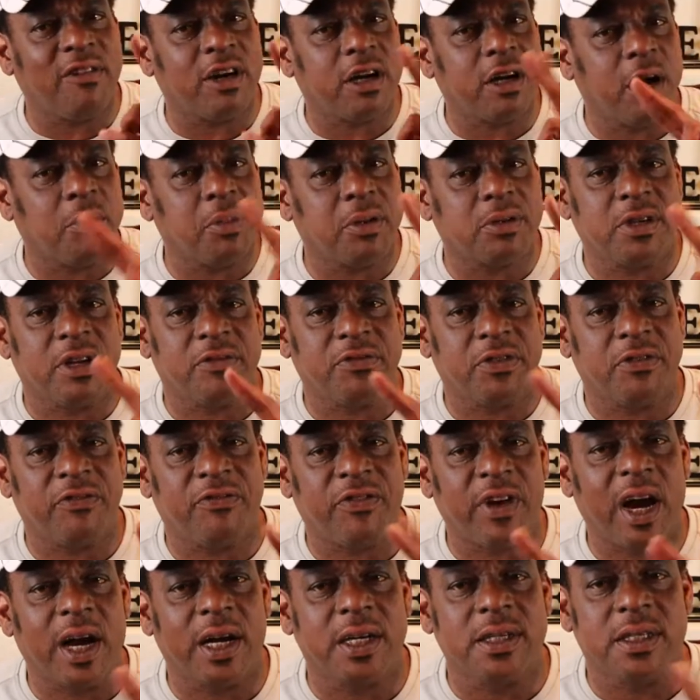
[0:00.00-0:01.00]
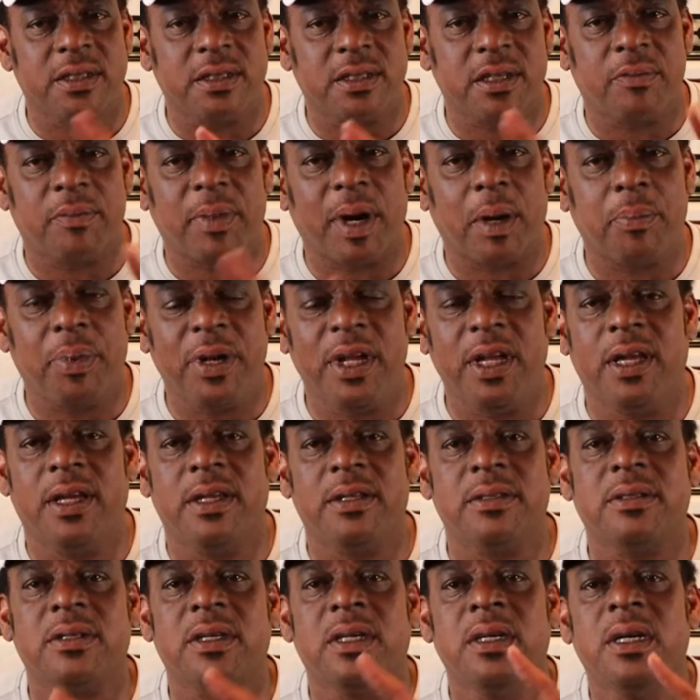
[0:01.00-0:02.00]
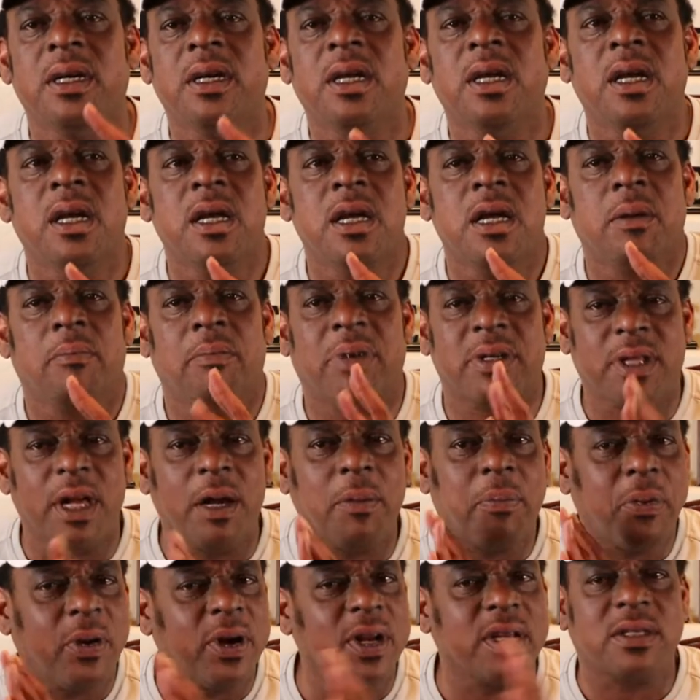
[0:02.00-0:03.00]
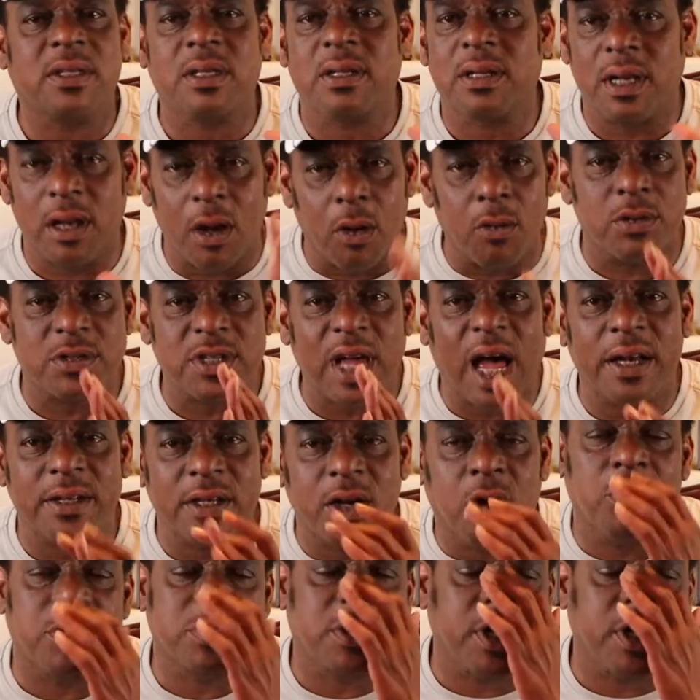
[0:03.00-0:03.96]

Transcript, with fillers: have a couple different variants of my pins but they're pretty close. I know